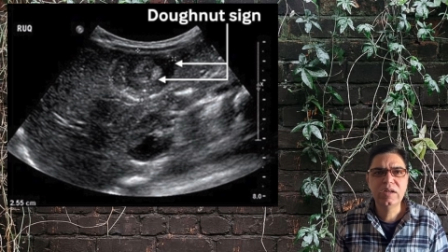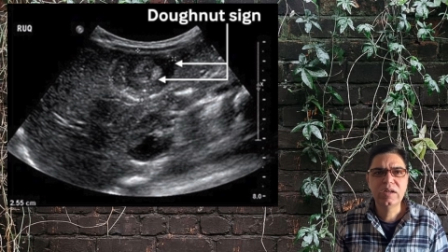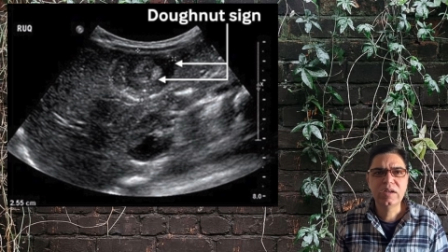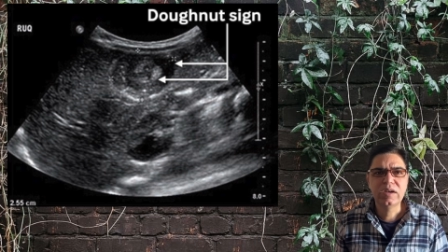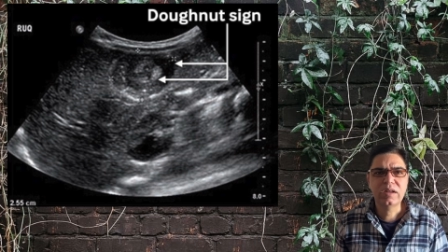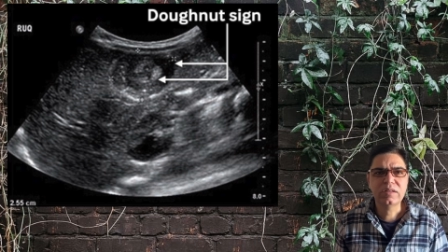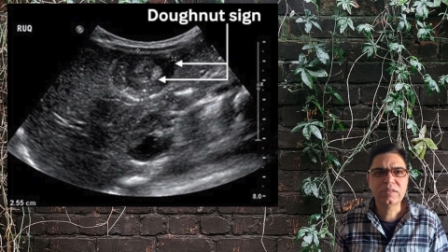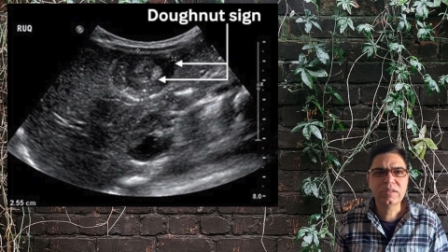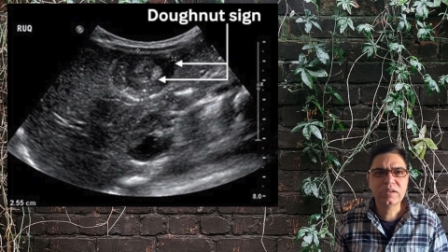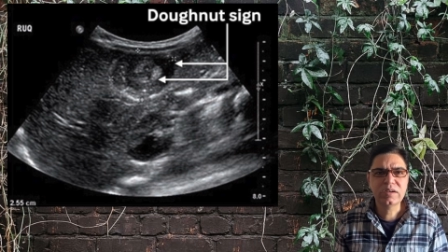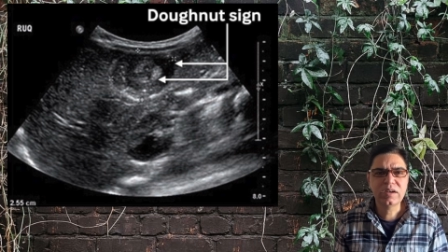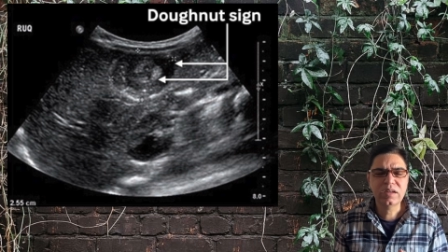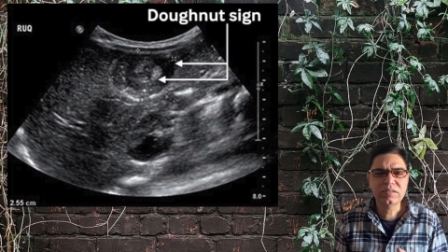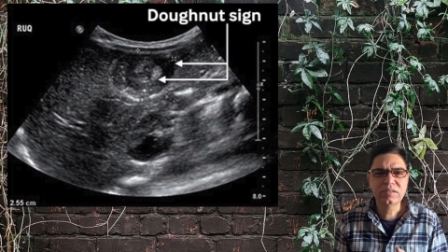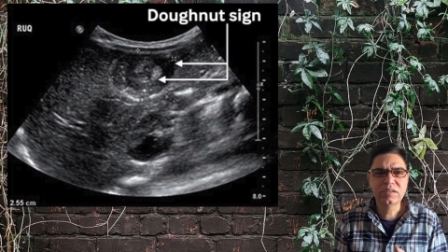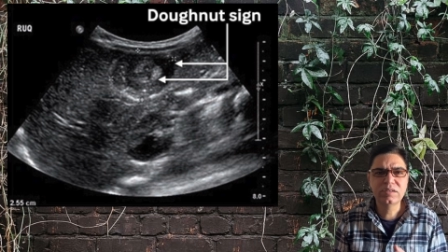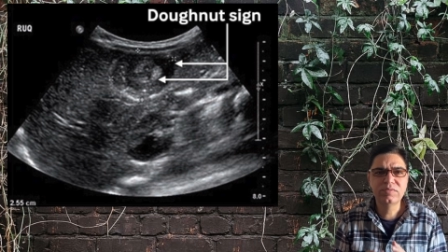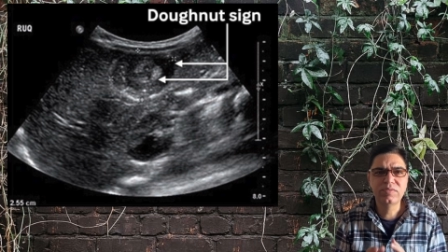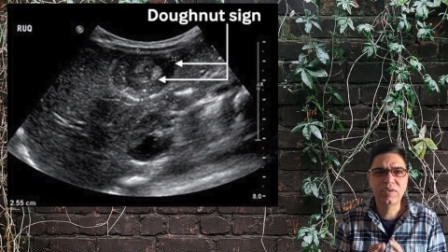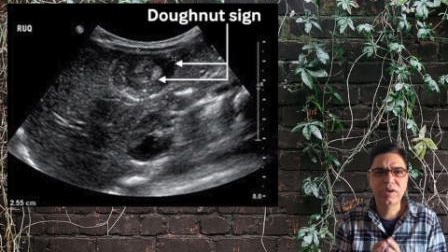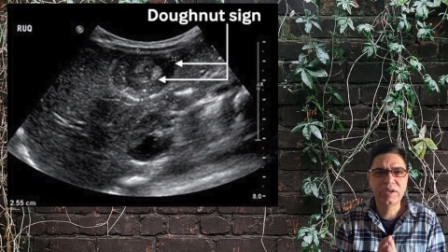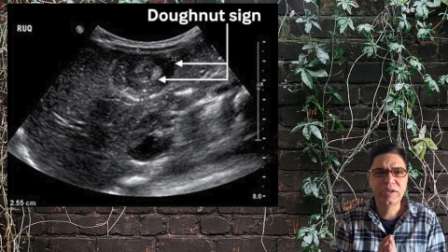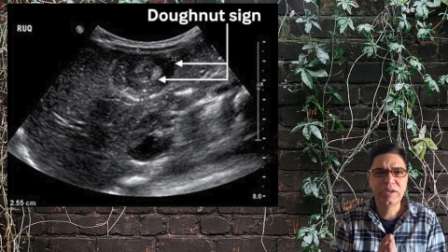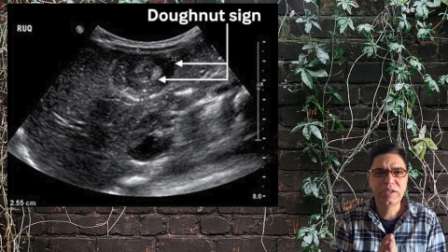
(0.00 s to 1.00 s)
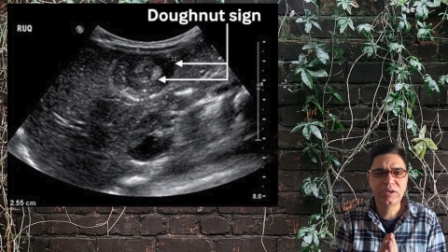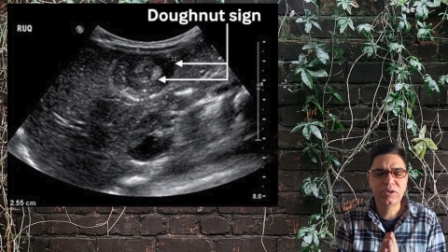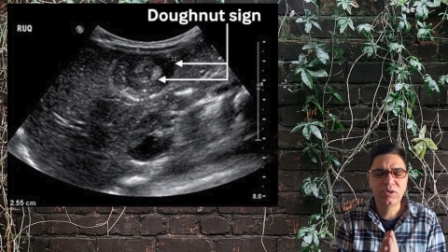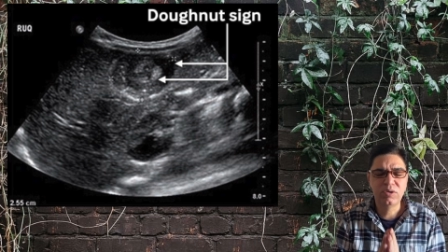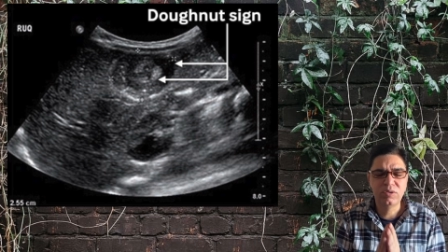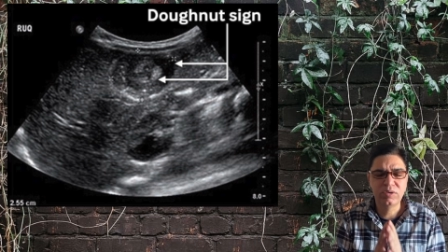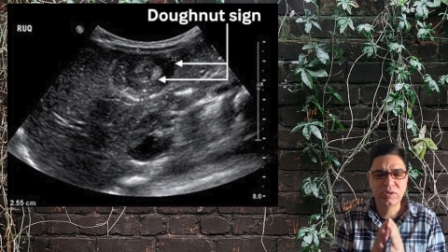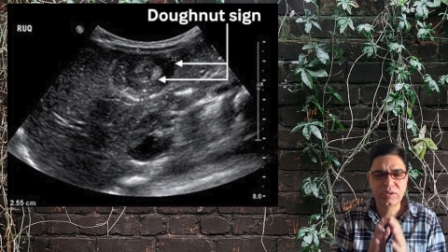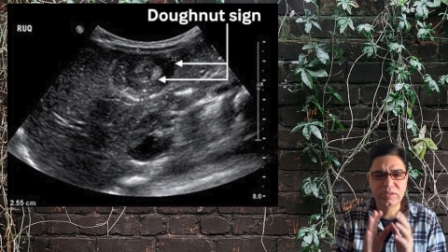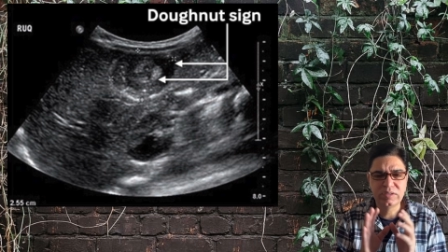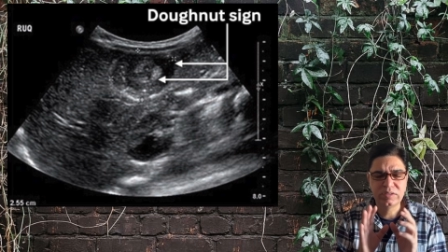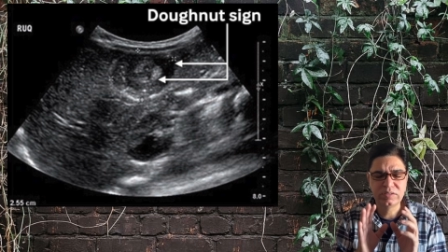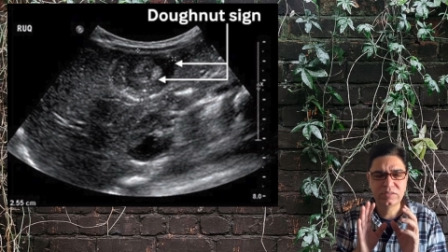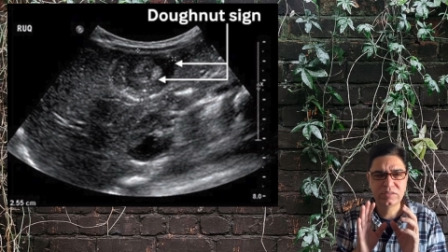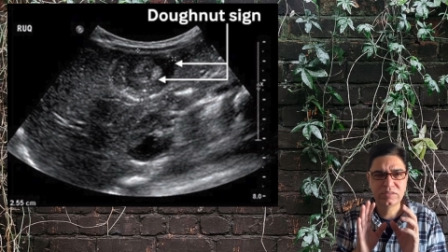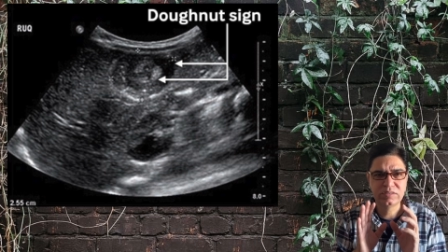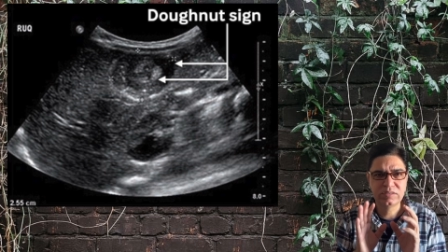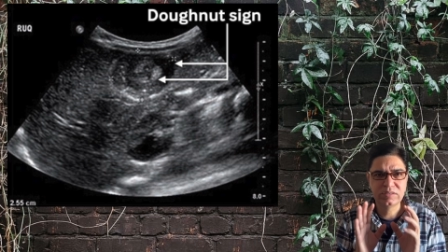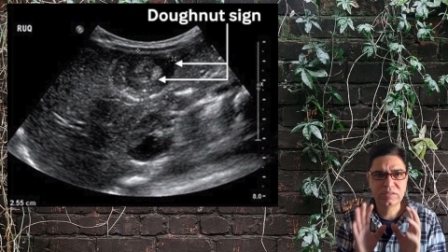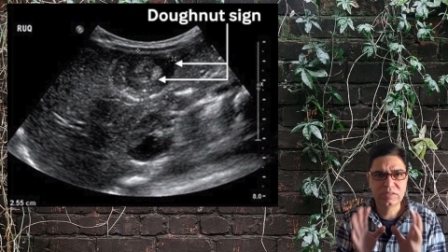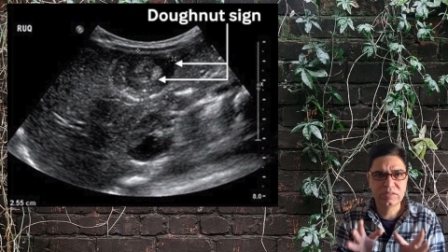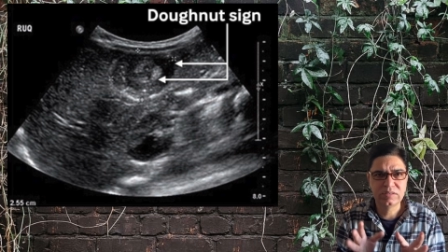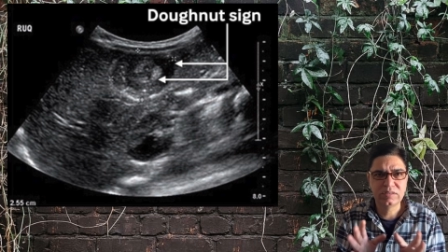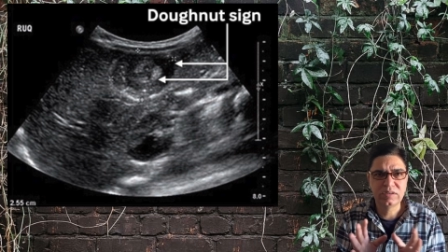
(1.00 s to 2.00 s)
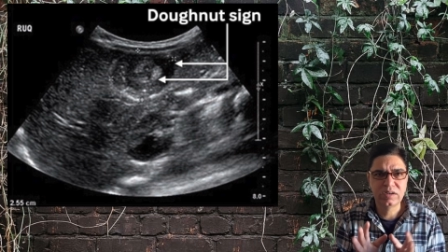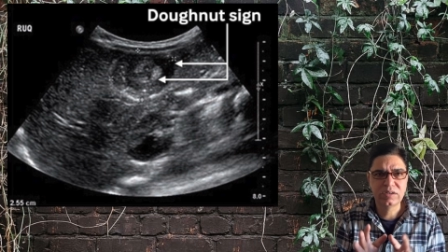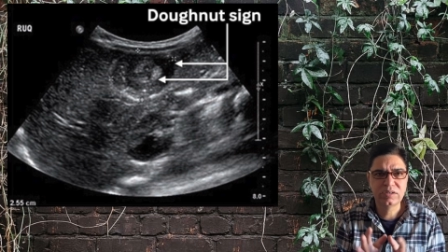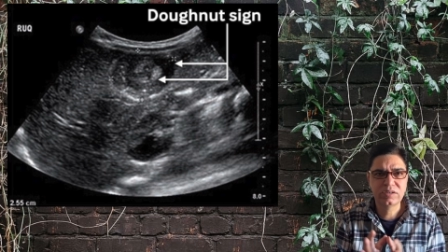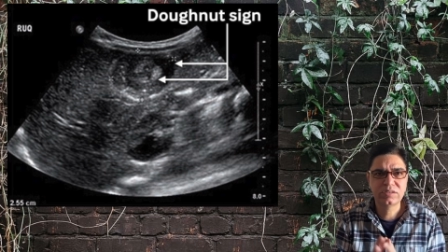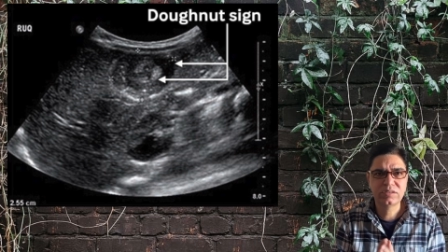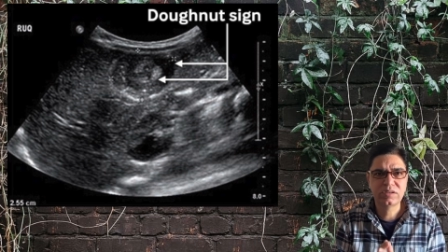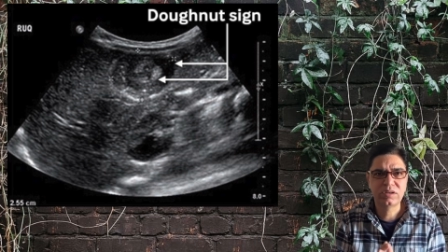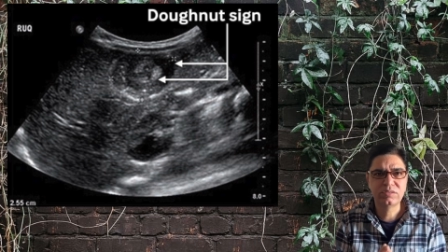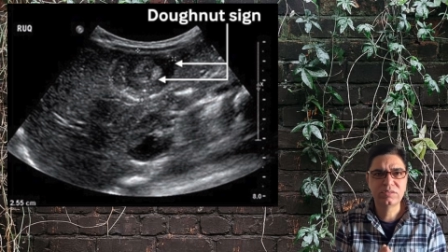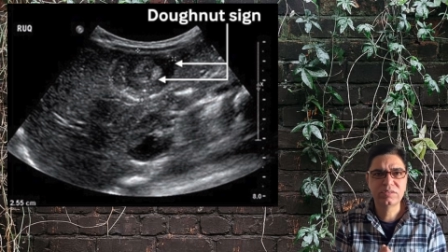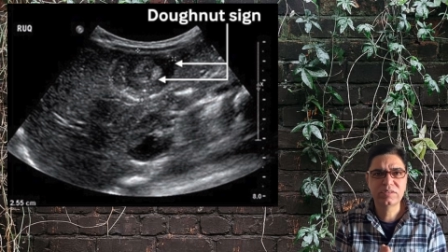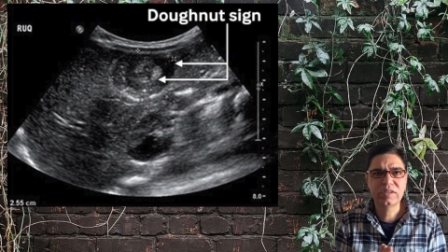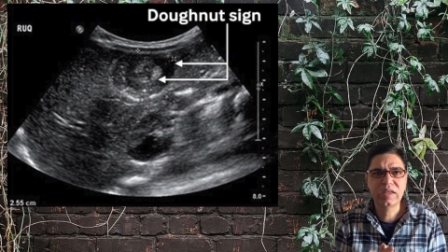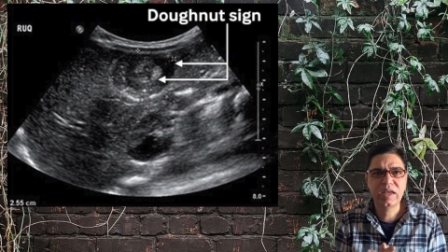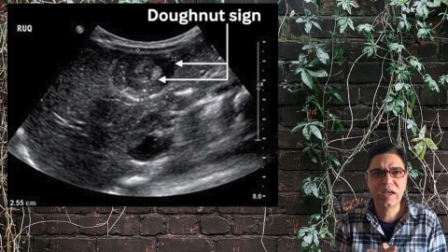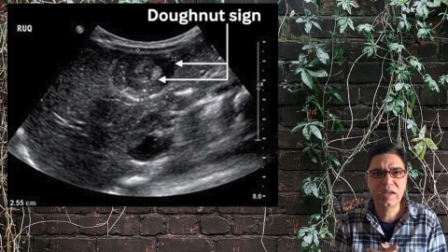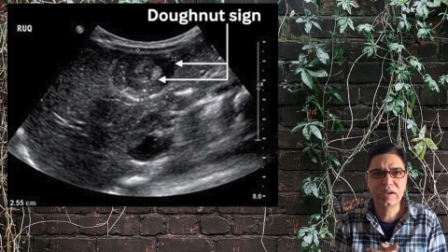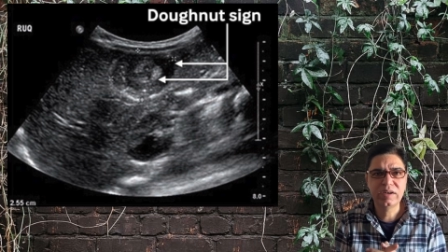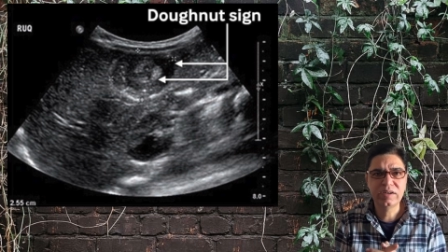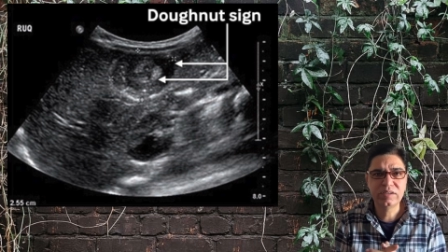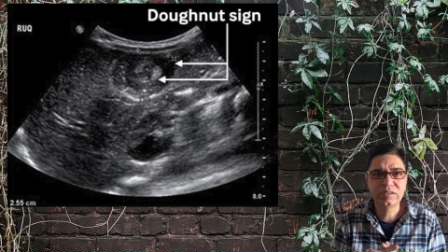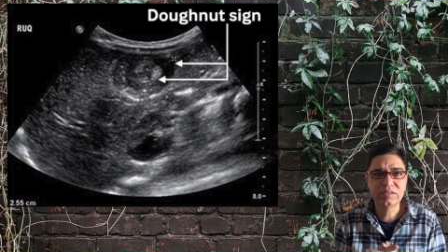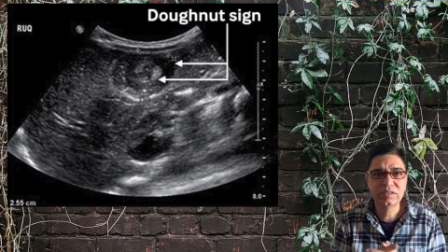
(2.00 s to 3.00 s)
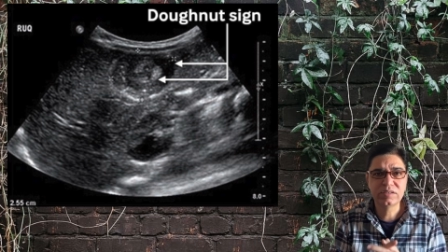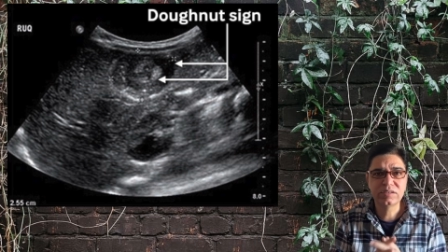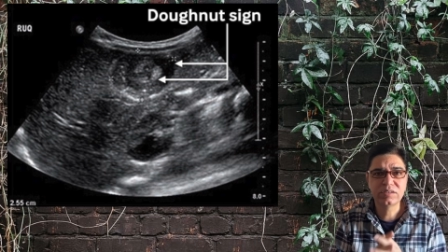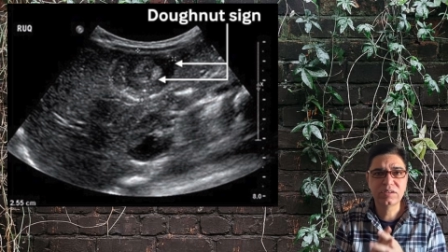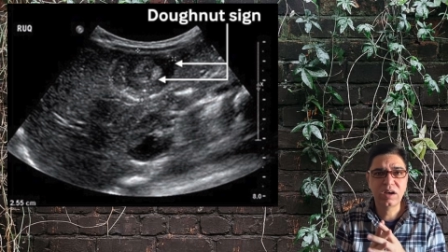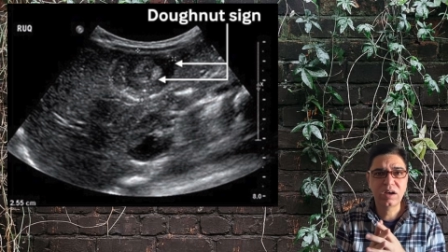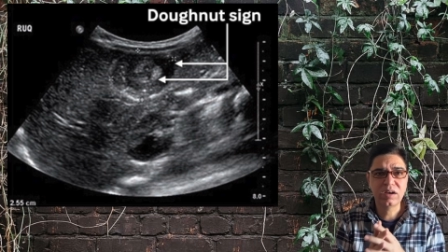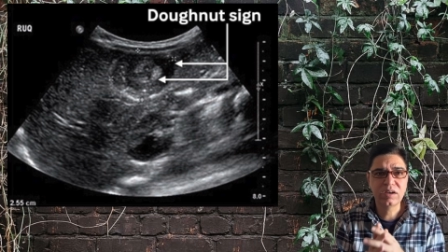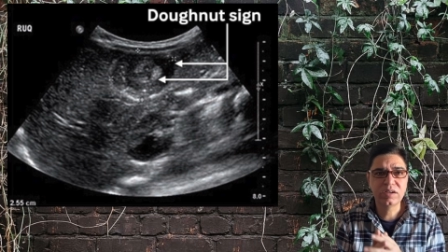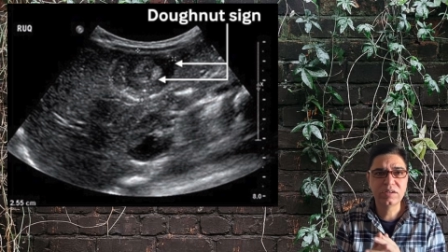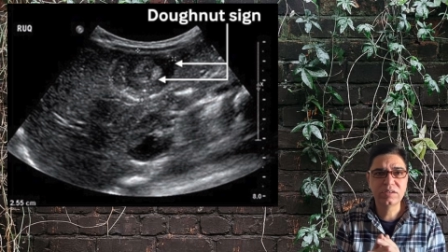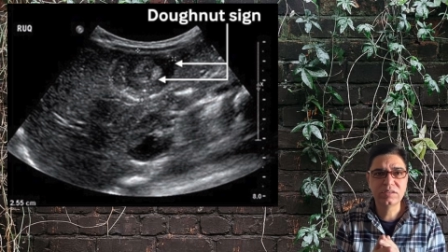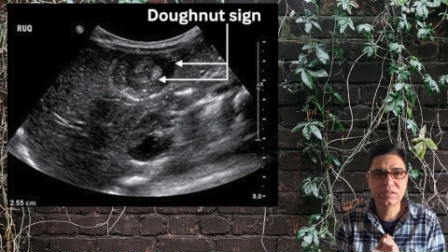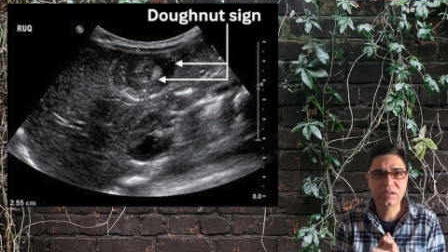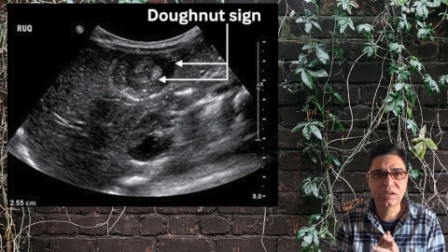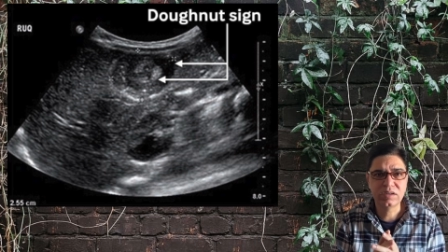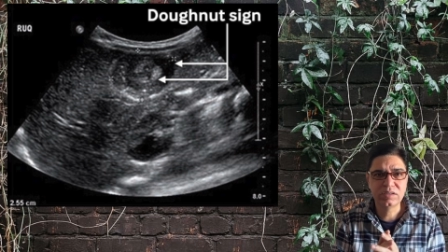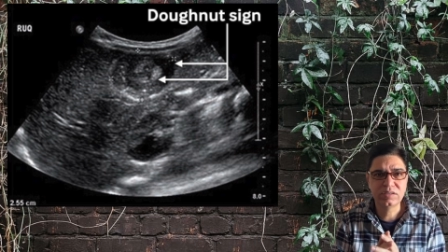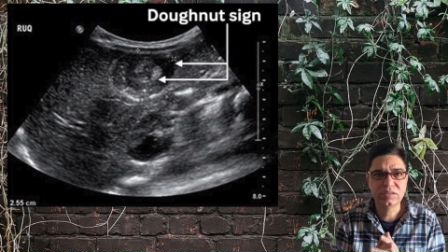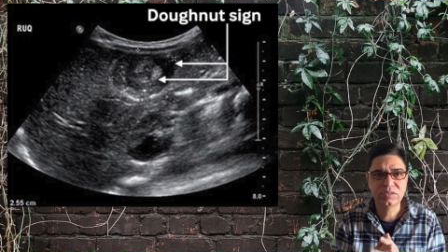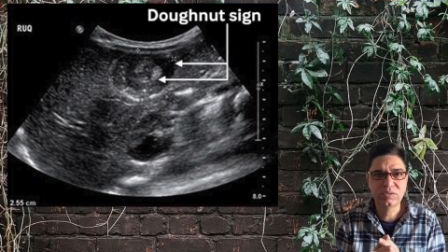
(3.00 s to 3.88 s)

Now, the classic finding on this ultrasound scan is a target sign.